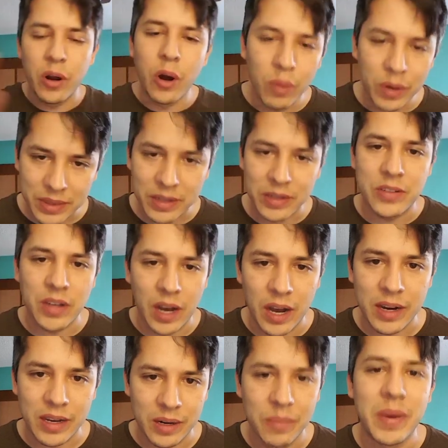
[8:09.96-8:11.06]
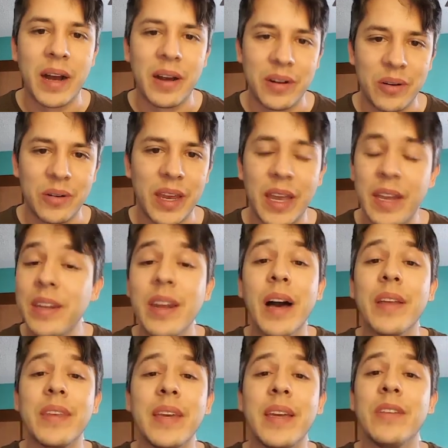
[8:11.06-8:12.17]
know what they're talking about, okay?
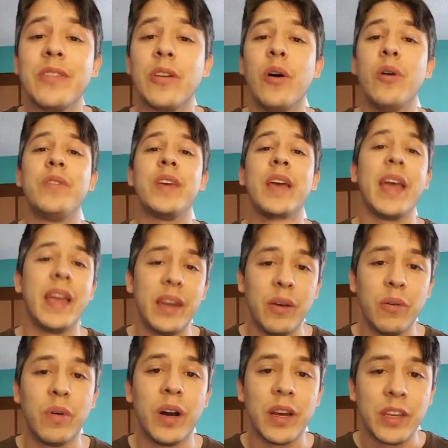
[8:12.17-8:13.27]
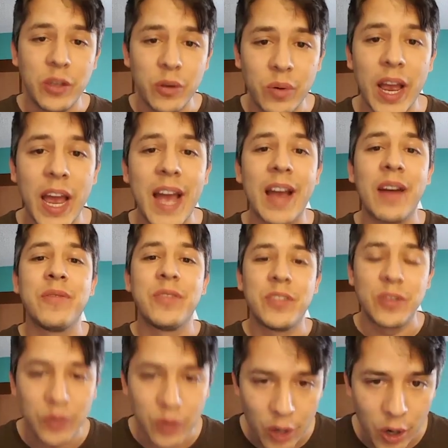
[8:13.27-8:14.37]
Nothing is owed to anyone. You have
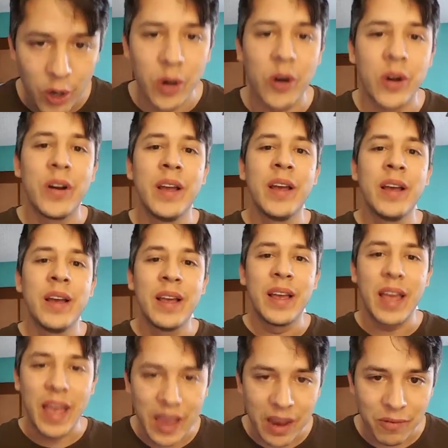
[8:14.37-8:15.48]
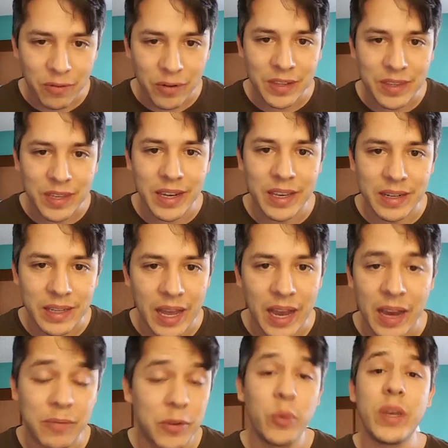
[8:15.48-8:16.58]
to earn everything in
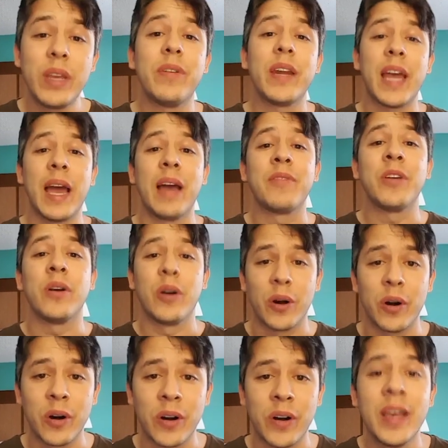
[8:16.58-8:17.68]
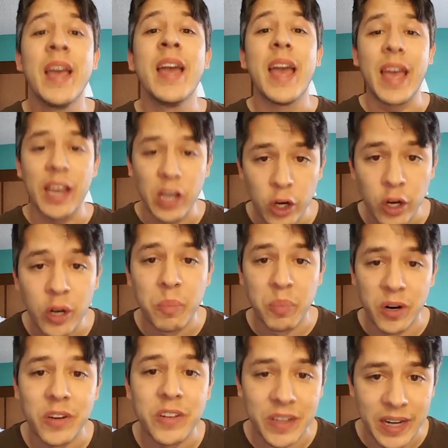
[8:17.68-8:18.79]
life. You even have to earn a good
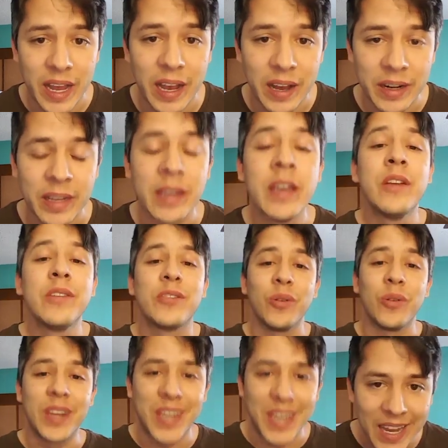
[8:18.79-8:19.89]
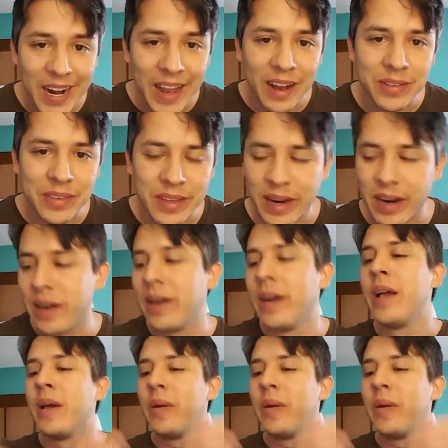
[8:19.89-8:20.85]
personality. So get out there,